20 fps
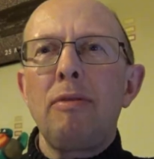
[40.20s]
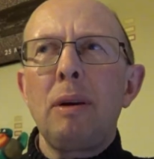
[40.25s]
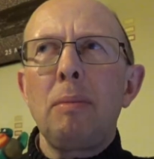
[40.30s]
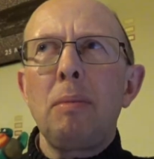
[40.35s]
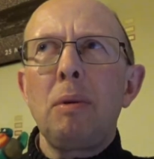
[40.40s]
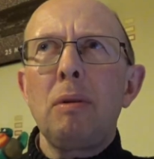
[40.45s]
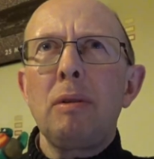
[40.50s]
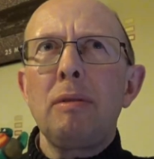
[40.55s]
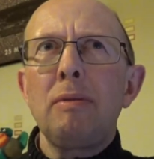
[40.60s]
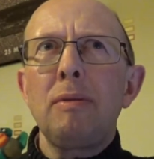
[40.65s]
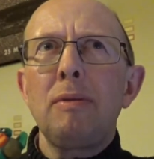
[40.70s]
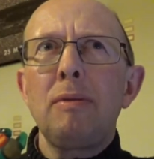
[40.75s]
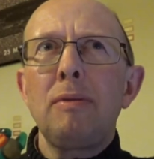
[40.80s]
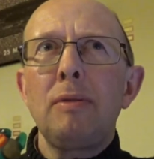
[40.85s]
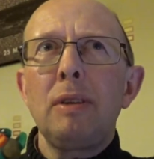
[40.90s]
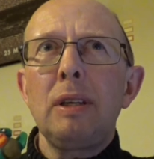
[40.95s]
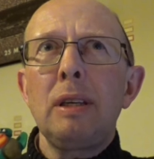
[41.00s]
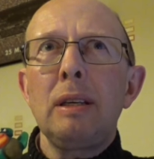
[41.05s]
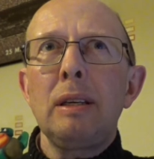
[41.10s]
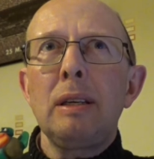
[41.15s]
February, I
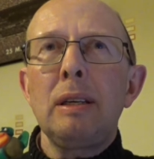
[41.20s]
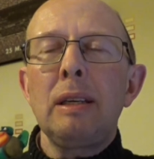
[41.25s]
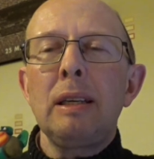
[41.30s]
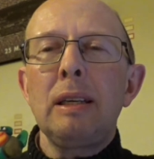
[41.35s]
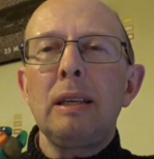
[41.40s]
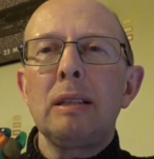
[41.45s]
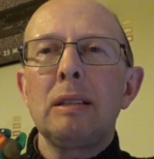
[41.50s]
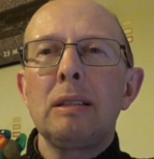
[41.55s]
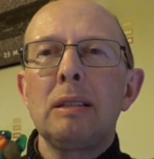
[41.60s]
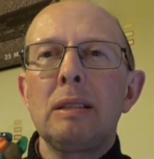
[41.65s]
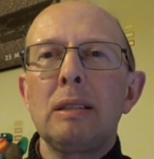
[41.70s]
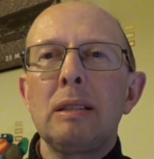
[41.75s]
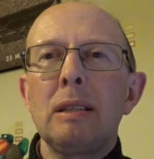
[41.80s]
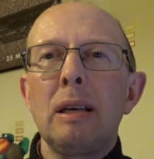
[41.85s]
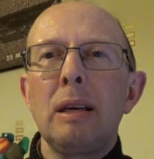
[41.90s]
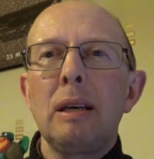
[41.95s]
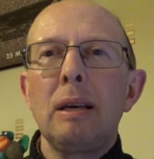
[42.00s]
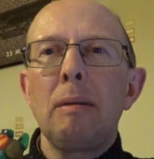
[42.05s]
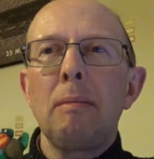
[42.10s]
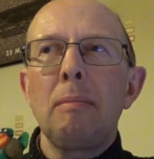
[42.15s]
think it's
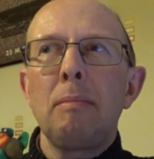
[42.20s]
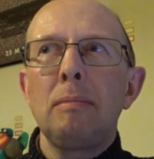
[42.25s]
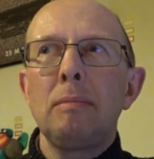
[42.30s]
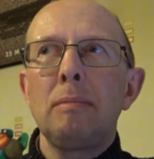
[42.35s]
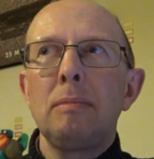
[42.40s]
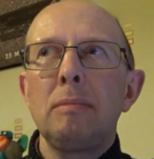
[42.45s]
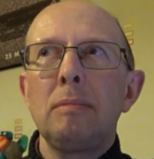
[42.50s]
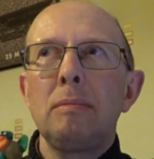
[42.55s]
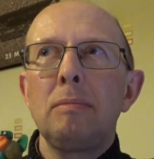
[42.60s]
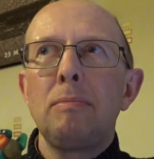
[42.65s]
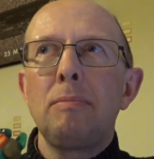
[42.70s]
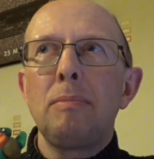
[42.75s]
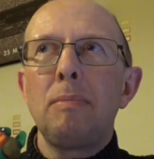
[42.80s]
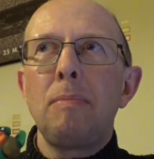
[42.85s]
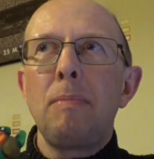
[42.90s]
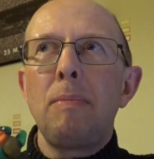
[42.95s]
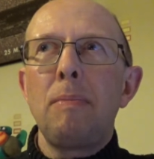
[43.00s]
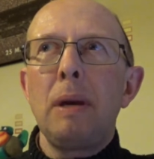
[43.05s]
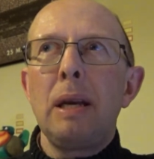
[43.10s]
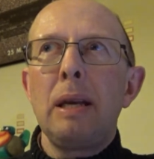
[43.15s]
um,
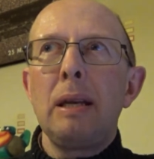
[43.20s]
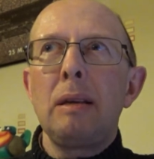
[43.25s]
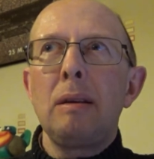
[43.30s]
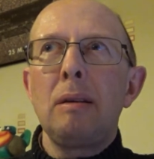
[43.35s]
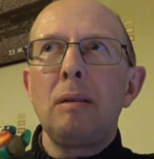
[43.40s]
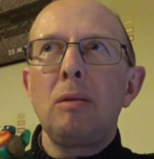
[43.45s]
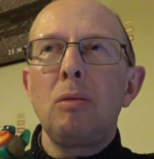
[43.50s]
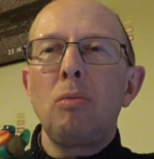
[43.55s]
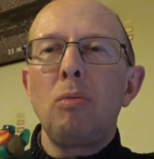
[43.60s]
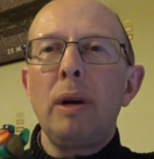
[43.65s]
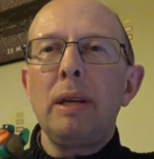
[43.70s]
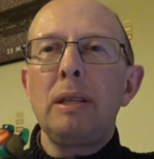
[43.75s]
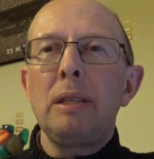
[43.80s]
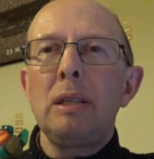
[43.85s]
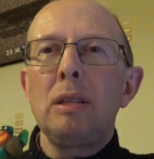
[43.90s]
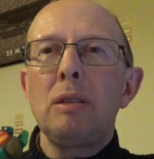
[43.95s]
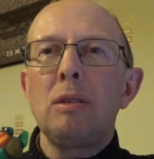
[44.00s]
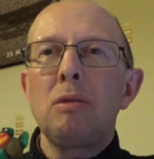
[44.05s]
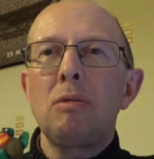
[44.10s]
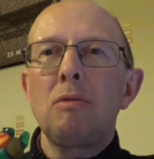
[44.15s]
been the
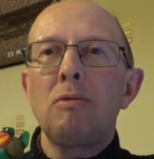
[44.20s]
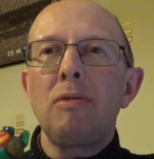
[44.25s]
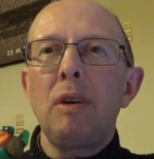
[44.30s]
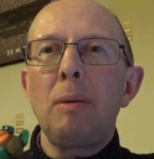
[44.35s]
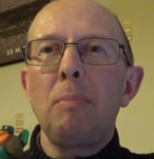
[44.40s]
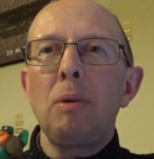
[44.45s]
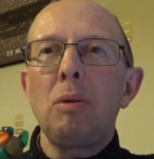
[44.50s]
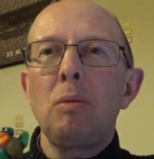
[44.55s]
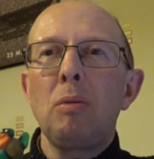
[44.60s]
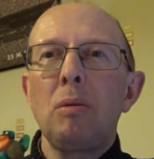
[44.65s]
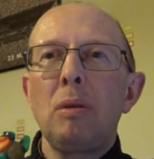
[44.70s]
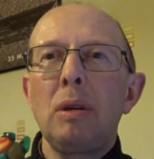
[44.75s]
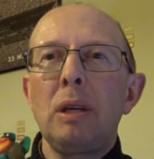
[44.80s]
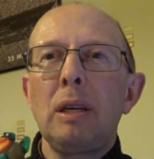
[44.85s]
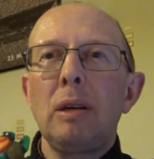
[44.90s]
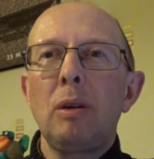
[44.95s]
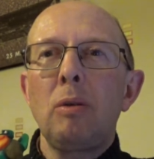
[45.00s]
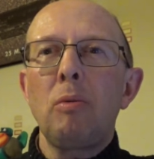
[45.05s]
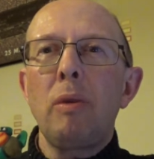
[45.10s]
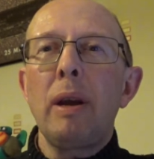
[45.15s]
wettest
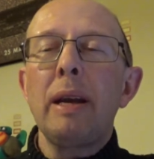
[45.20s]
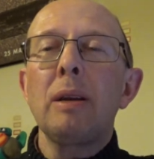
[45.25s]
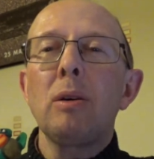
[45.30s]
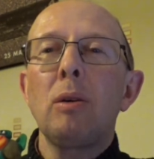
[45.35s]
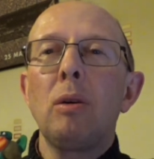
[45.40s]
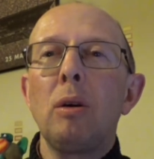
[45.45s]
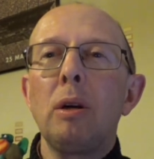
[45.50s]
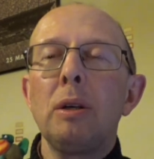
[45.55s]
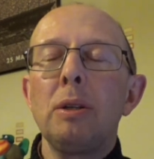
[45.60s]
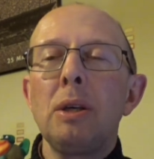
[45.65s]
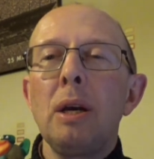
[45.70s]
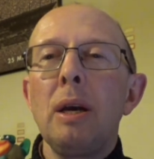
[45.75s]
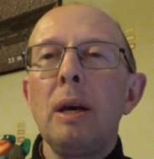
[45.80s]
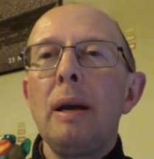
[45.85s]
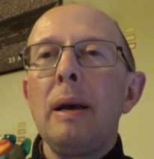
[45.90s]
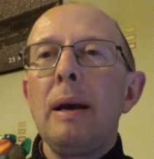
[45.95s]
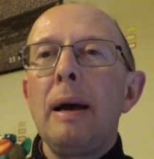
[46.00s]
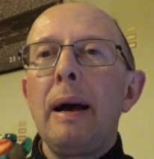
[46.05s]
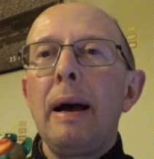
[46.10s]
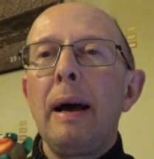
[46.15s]
February on record.
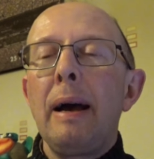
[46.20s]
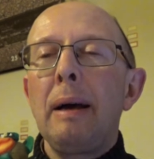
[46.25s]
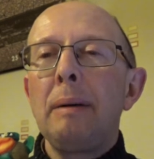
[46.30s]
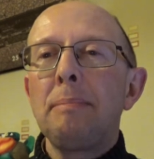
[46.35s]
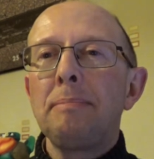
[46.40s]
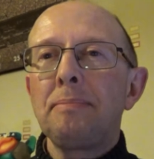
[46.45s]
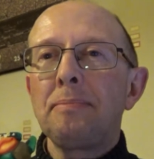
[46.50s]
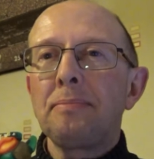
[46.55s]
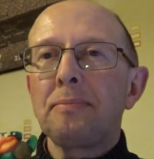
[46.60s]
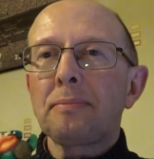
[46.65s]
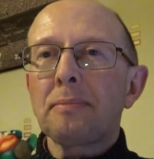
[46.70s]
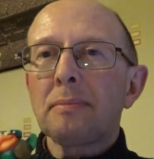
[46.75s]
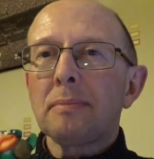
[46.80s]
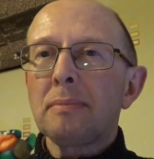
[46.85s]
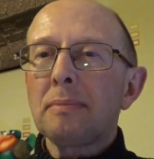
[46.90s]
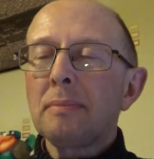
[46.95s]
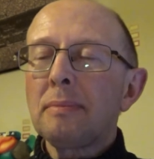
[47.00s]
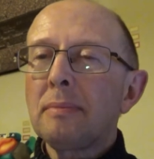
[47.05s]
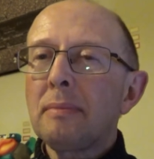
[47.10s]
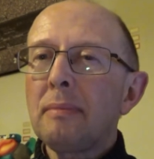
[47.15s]
Um,
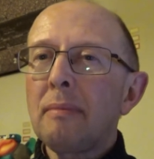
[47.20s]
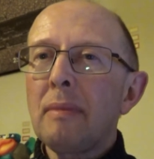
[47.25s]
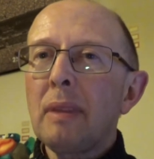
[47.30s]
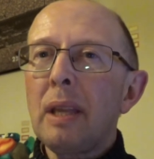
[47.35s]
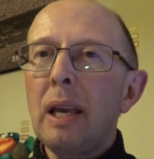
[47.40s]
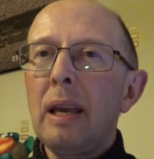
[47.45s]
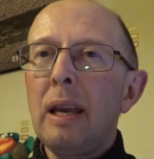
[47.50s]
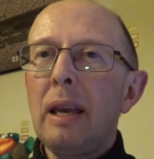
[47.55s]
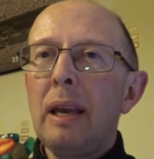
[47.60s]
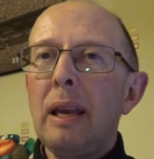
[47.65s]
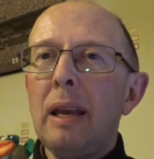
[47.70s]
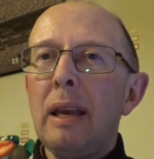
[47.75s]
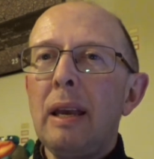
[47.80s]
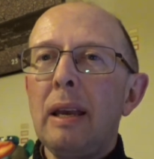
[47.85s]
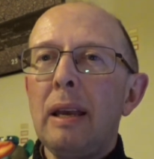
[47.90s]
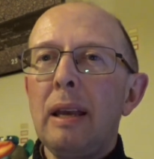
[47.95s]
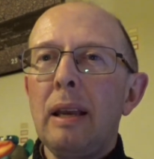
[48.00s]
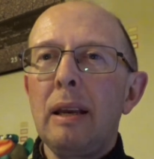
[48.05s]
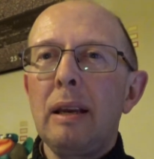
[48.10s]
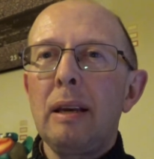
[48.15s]

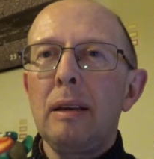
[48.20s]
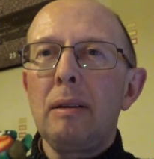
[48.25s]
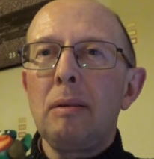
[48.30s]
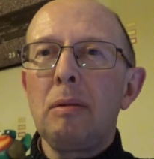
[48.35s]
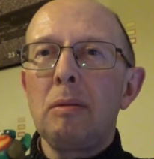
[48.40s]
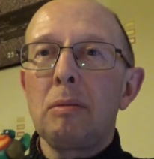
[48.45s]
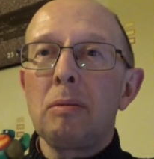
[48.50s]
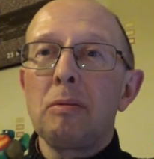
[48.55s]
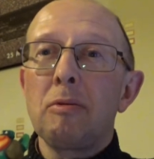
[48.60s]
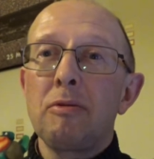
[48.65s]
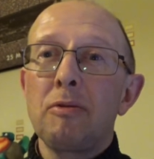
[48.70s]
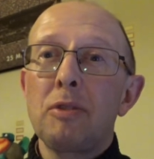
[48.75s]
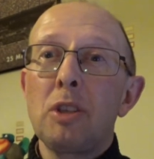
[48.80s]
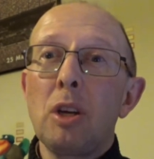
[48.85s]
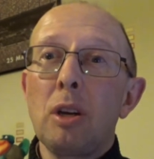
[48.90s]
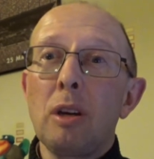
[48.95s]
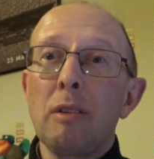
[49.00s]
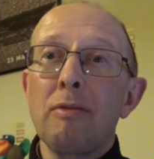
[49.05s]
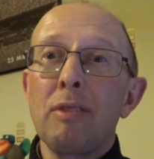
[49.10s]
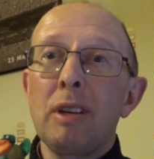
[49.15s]
it uh,
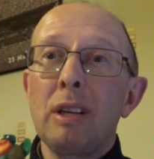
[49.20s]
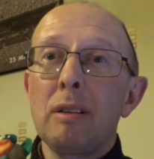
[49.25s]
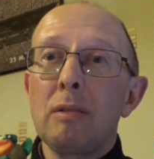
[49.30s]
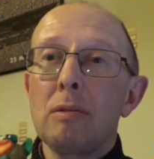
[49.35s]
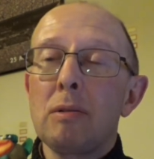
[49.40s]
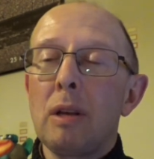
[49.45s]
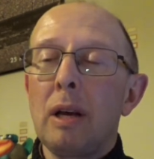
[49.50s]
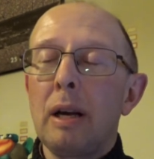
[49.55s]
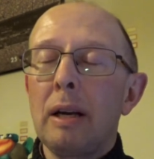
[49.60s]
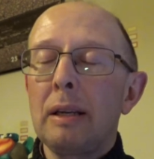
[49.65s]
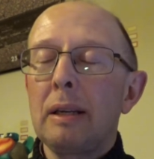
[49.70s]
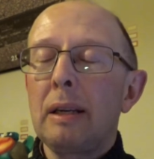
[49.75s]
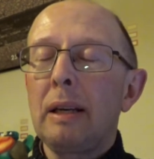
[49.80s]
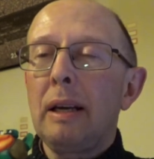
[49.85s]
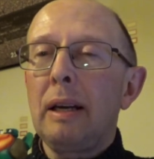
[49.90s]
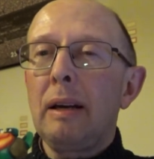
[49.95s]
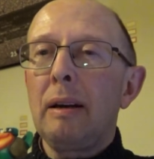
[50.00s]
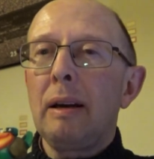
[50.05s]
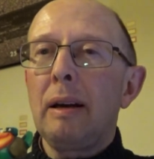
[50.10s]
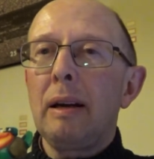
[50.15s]
certainly feels like
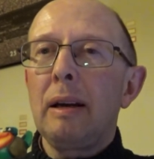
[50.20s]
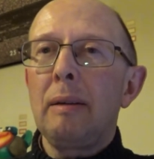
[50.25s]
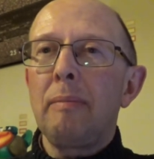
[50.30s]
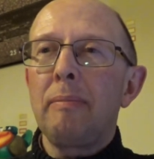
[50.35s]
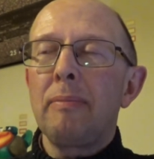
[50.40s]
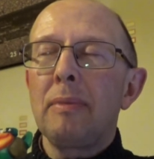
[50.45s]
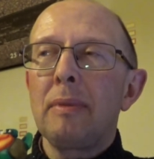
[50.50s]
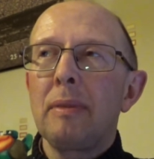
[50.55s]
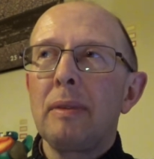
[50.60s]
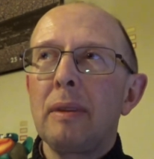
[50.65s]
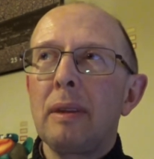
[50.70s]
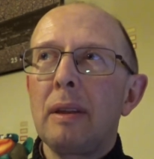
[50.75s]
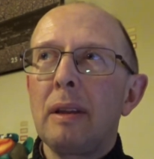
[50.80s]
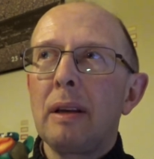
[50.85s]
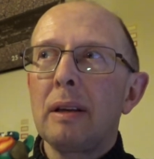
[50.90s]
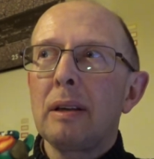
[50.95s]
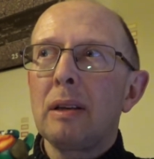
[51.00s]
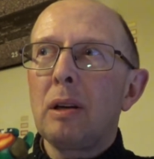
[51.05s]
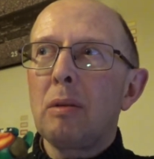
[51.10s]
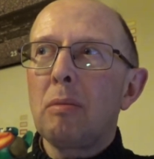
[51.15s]
it. Um,
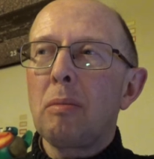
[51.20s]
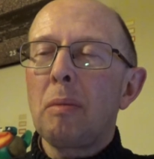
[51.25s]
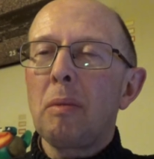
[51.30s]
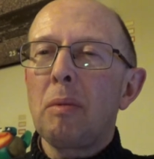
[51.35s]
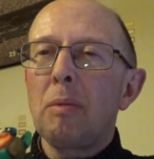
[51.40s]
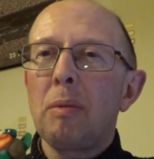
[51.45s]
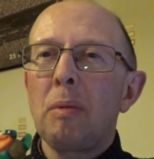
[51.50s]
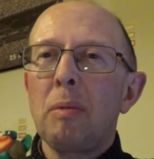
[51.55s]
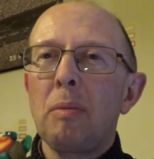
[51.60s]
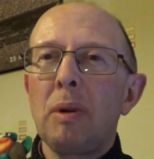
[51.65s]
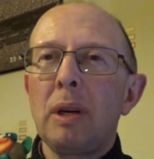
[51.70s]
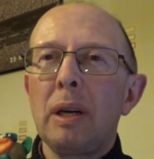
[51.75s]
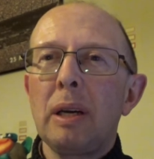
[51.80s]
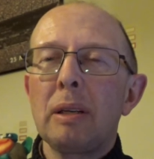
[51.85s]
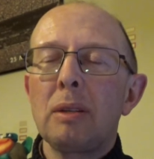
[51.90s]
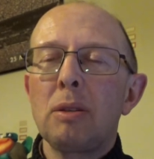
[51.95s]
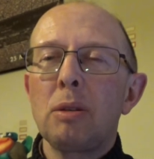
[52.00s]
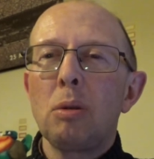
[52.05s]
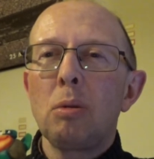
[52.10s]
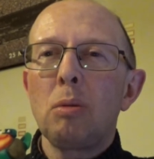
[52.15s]
I can't remember when we
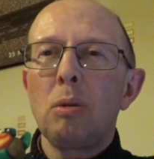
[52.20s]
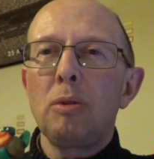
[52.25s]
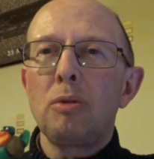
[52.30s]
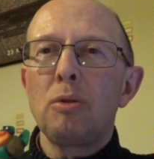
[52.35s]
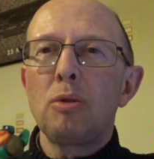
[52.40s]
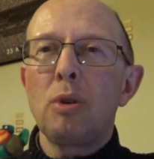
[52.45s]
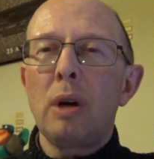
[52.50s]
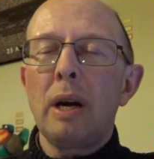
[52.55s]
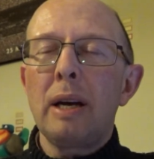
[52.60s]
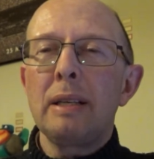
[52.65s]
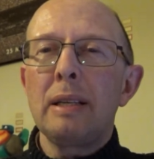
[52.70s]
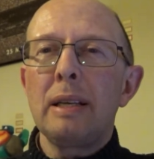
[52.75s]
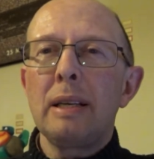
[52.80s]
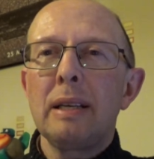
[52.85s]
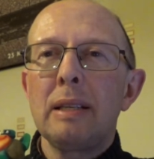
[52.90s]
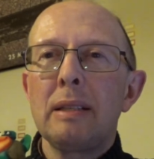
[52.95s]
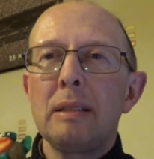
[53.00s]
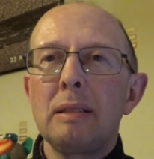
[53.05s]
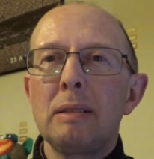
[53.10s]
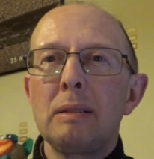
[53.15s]
had two dry
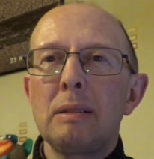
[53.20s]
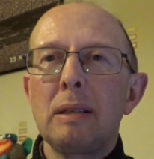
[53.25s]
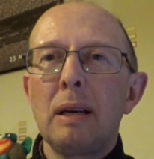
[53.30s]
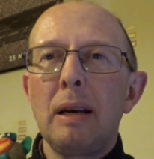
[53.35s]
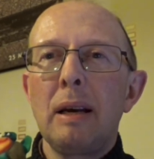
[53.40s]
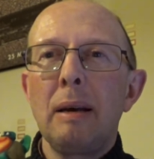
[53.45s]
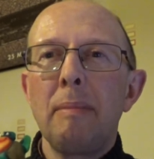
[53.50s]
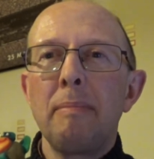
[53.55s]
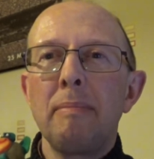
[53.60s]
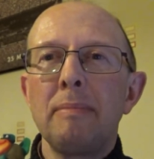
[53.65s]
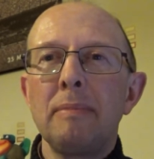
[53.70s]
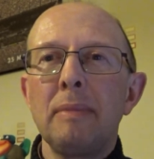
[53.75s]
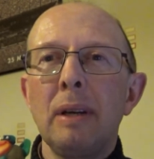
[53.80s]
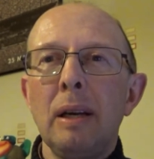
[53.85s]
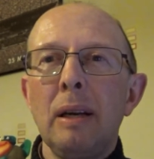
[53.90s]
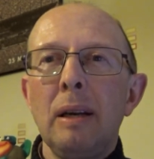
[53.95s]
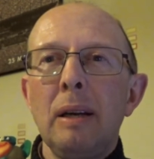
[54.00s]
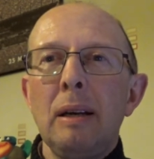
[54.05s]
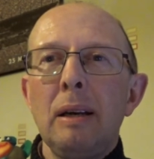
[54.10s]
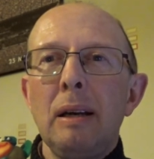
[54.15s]
days um,
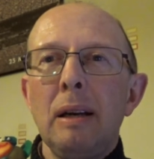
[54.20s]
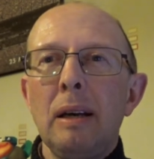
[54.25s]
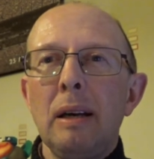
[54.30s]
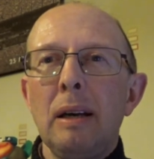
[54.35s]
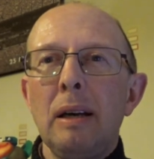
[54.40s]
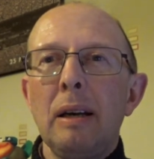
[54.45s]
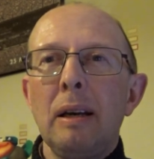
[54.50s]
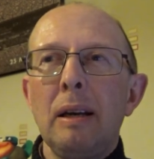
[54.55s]
uh,